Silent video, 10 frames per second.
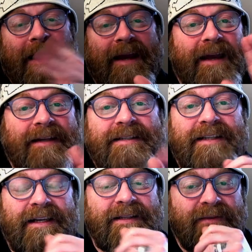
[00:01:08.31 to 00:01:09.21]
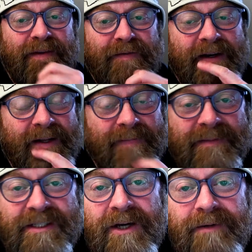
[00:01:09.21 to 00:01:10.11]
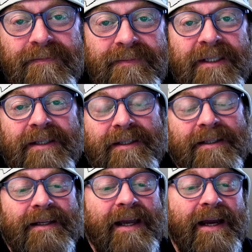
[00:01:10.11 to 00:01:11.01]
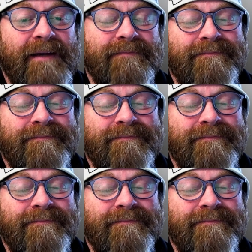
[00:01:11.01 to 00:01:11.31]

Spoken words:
I just think it's really funny. So yeah,